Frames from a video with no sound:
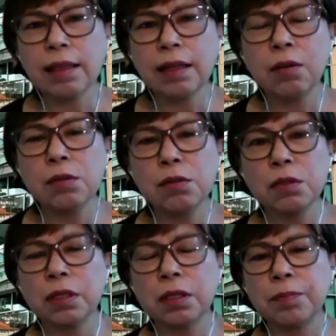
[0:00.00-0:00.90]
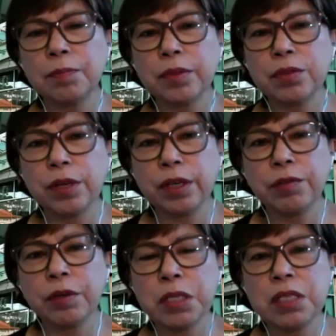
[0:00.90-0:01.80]
also the trade
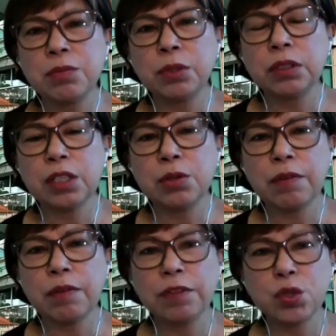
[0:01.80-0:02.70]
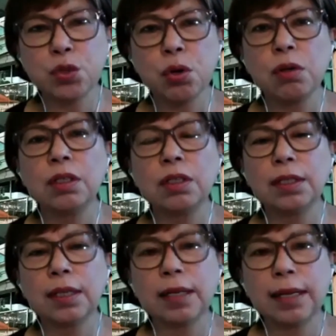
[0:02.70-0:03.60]
agreements will need to have a
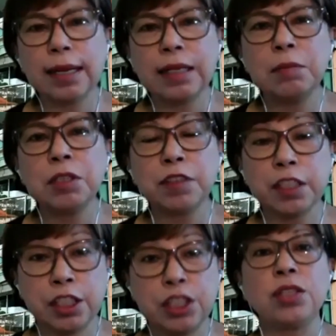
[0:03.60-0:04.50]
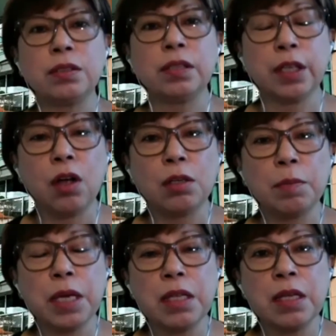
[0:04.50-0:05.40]
stronger element of the digital
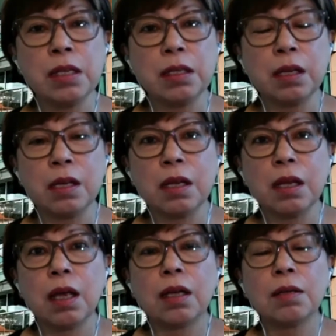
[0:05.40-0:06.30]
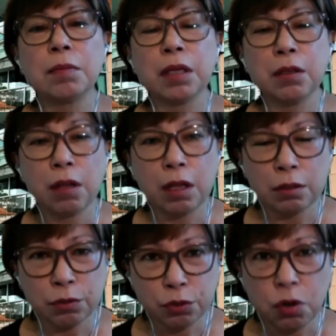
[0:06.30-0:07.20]
economy in it, a
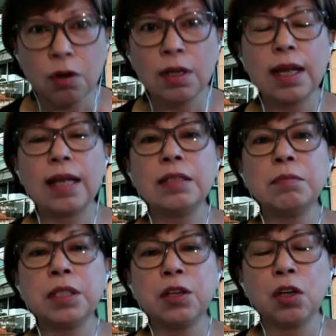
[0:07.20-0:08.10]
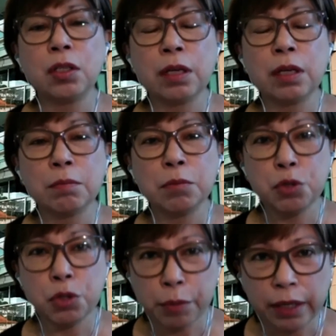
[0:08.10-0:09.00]
stronger element on
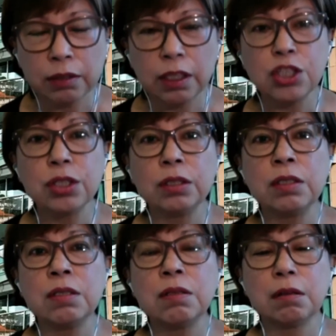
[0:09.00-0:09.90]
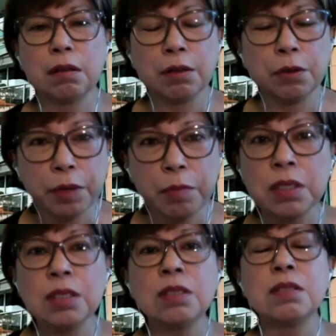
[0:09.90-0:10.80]
mutual recognition
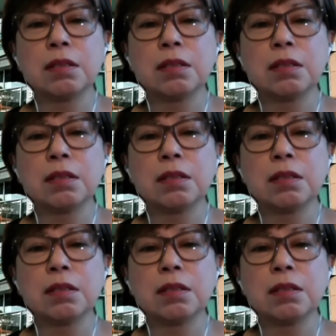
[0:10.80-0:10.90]
agreements,